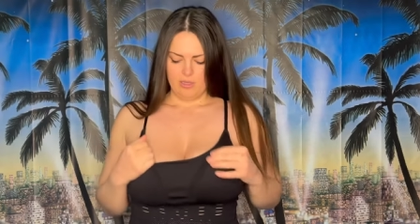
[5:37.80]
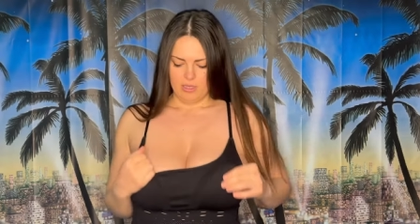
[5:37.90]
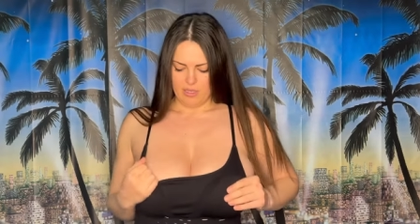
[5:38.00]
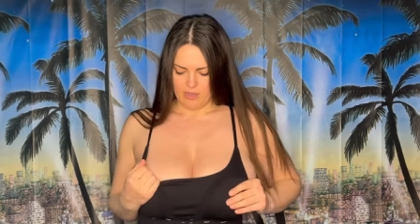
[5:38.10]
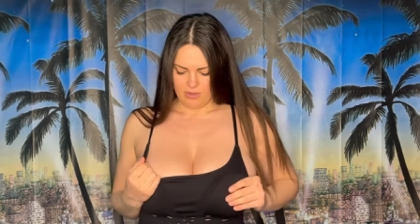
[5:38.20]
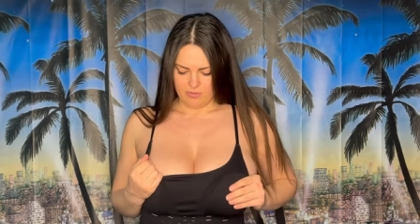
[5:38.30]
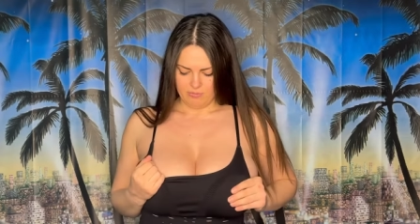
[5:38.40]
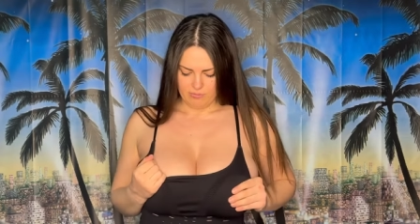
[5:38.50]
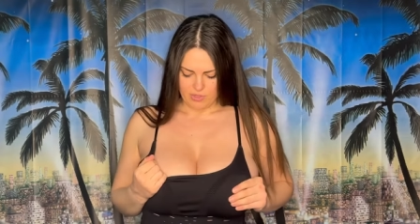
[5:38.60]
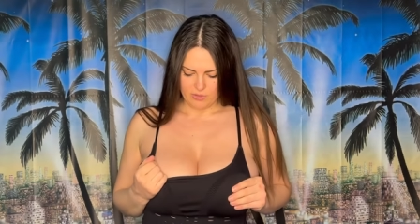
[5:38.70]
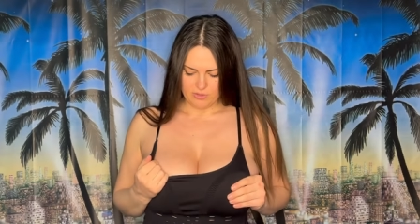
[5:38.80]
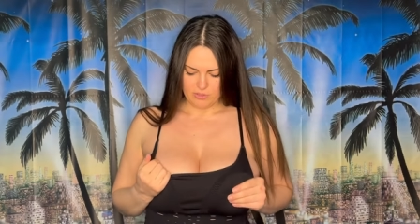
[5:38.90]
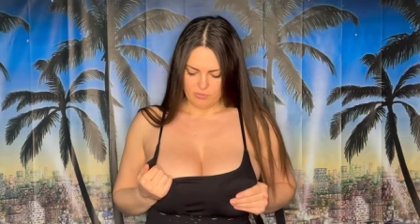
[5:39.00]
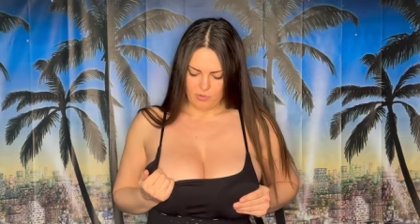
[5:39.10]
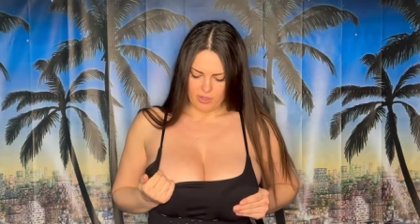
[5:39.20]
Um, you can
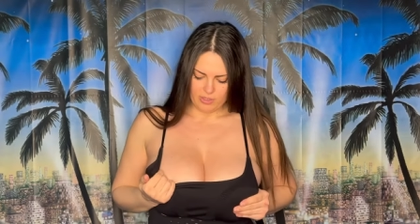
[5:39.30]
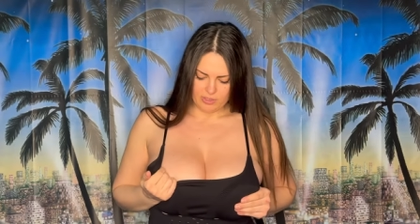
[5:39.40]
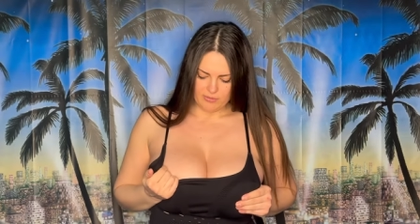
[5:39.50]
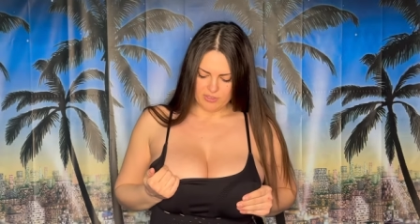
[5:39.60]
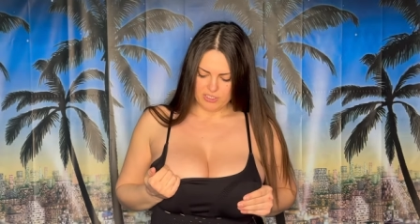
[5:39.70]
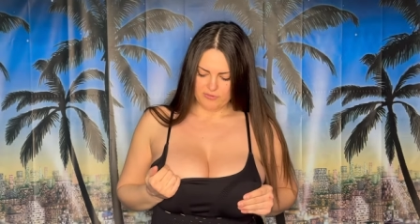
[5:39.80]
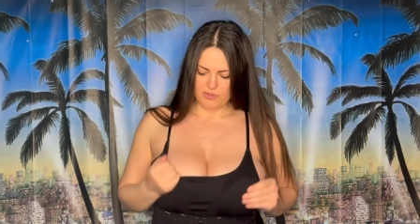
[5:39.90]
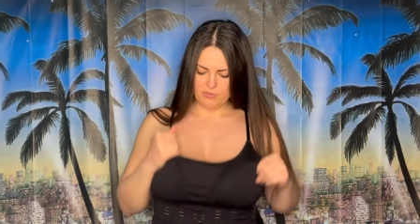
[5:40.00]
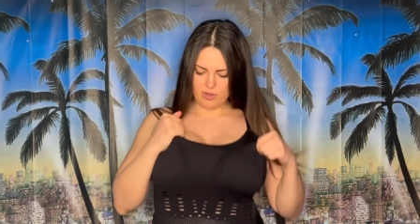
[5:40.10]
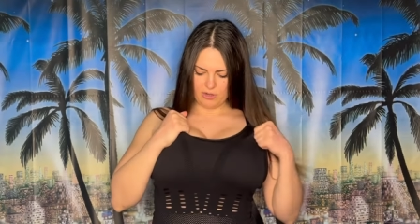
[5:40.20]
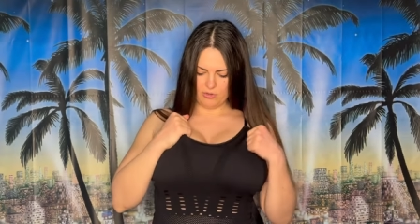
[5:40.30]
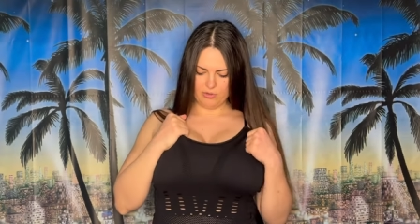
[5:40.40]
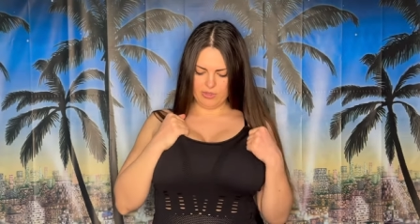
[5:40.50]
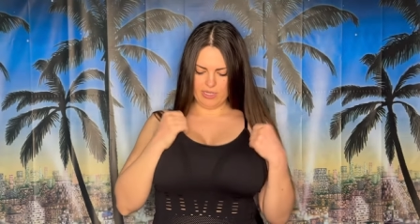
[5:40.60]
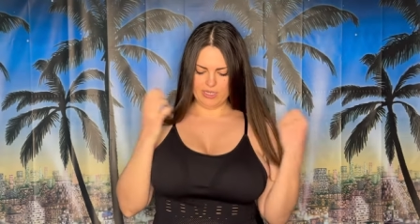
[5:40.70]
do more cleavage if you want
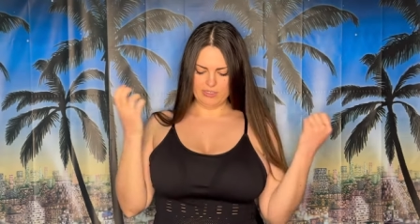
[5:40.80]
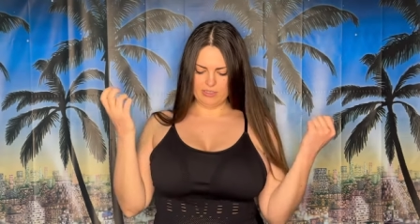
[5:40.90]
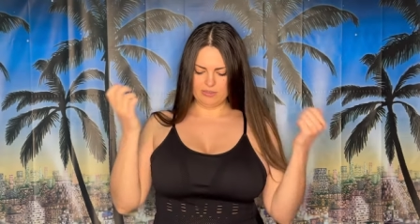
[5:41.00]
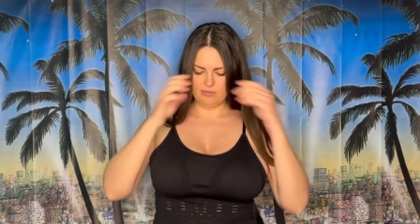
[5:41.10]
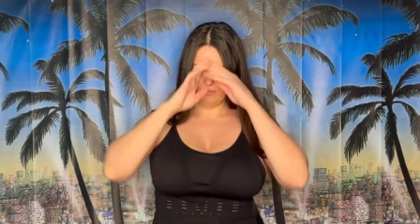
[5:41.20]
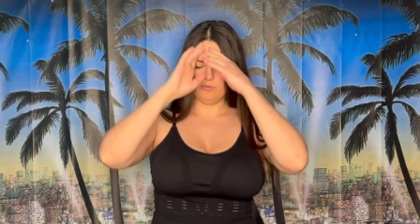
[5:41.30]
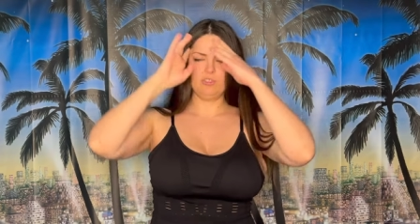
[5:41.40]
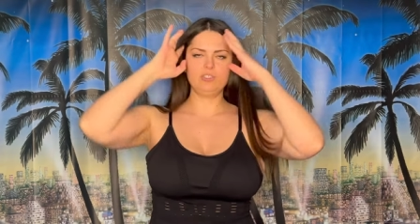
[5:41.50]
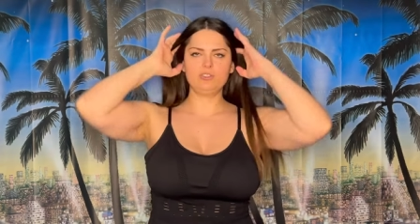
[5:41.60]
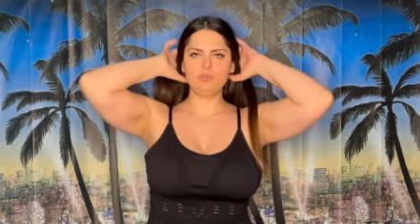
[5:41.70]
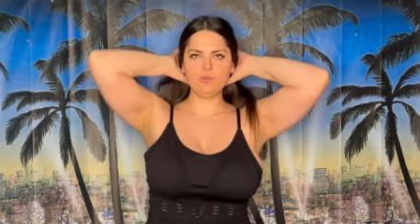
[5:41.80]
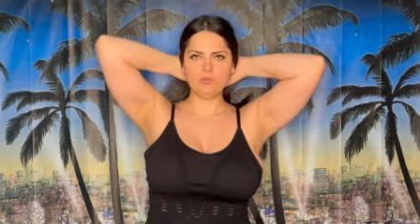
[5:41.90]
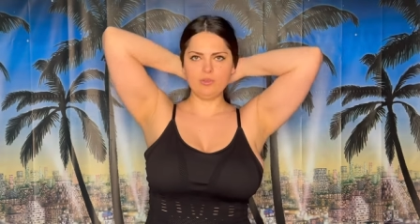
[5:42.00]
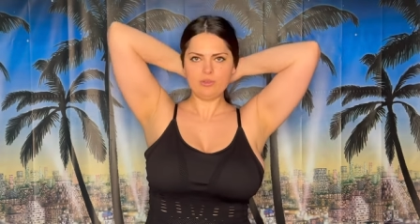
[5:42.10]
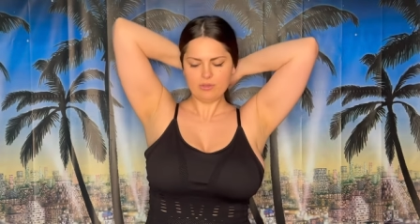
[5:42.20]
or less, which is
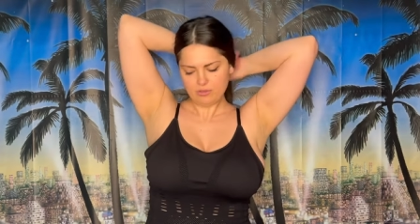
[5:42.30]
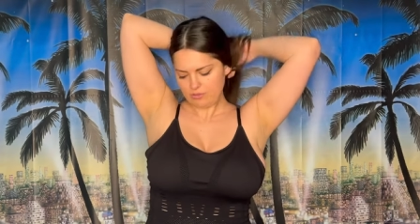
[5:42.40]
cool.